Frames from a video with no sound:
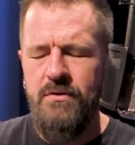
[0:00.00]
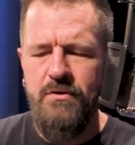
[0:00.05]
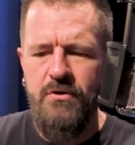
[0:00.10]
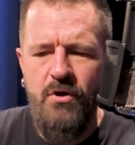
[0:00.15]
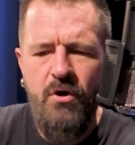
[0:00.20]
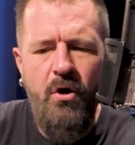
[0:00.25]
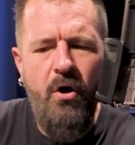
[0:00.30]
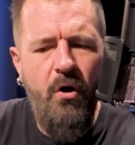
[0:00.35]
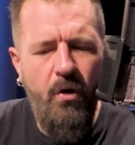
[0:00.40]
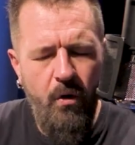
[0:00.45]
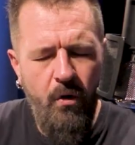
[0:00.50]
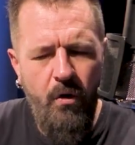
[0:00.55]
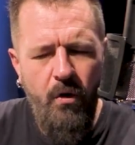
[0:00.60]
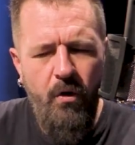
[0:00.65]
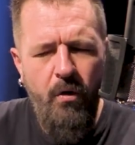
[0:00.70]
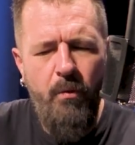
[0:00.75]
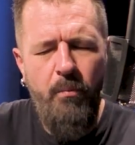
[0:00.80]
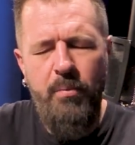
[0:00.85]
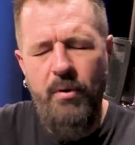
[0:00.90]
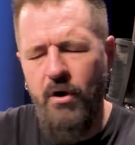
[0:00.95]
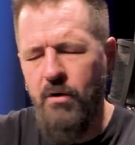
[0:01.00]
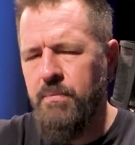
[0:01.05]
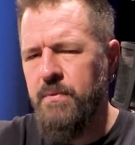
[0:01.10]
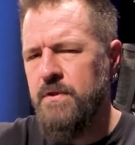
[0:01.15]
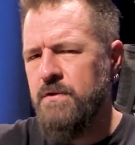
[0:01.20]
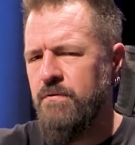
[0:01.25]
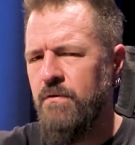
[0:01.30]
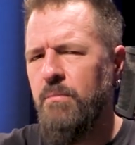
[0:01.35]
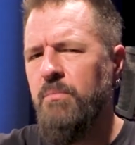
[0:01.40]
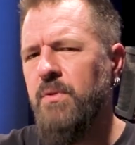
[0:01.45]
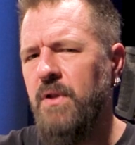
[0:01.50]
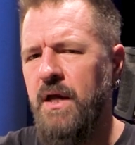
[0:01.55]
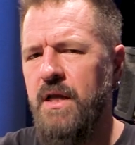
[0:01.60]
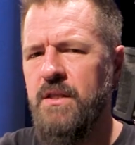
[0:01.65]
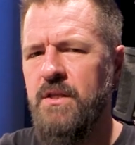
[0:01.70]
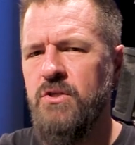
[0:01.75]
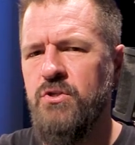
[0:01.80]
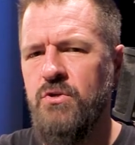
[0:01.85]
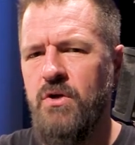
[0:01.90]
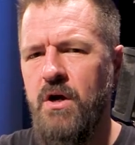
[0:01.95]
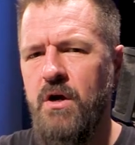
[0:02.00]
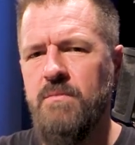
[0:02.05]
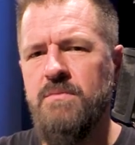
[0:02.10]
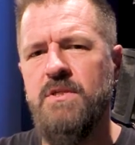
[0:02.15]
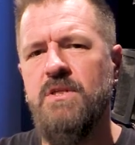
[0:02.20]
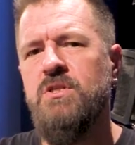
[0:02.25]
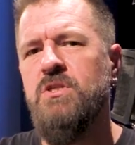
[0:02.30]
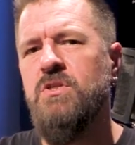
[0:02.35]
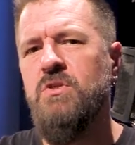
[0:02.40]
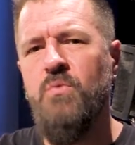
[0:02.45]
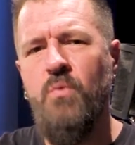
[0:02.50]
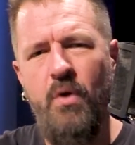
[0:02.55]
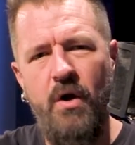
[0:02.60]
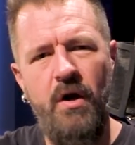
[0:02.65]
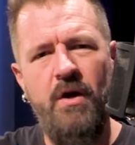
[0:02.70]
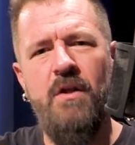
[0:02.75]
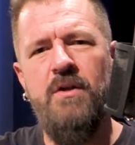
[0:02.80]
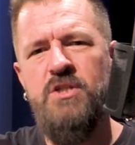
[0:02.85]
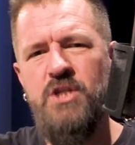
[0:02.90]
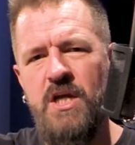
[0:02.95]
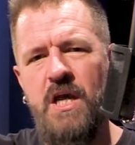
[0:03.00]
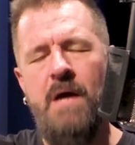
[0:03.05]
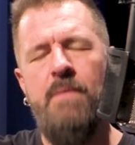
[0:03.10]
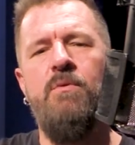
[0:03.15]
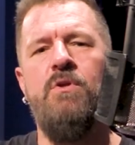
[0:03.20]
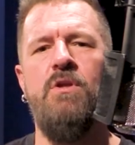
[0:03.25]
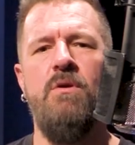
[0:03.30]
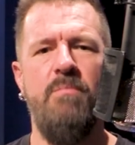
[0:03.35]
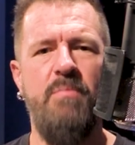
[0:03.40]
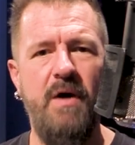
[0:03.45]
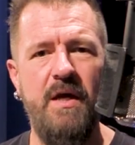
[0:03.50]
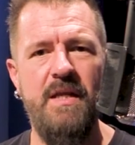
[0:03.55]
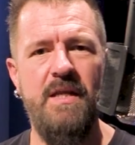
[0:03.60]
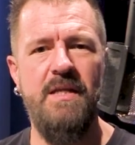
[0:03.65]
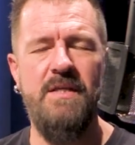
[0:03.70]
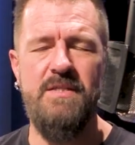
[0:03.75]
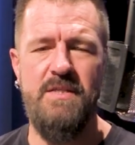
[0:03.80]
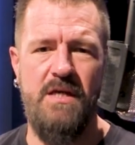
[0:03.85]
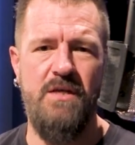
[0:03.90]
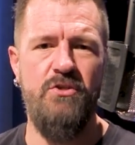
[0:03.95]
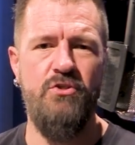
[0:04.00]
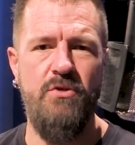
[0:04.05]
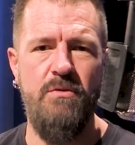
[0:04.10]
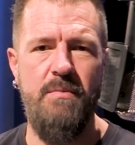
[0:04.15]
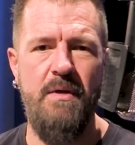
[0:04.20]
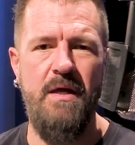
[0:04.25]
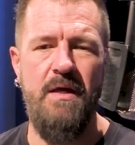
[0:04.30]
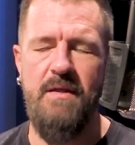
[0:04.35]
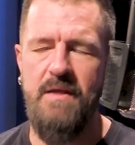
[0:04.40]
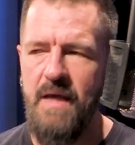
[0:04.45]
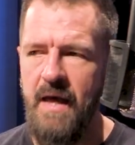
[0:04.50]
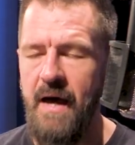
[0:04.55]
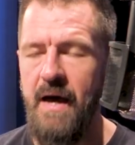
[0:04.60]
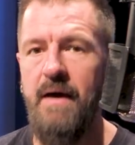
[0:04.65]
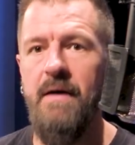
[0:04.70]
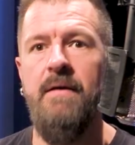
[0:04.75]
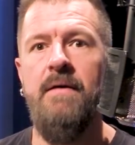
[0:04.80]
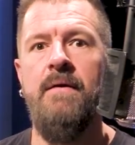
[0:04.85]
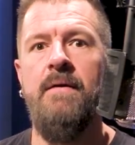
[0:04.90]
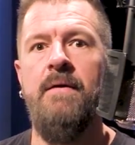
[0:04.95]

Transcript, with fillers: Your whole purpose for playing the drums is you wanted to jam with your buddy in his country band? Yeah.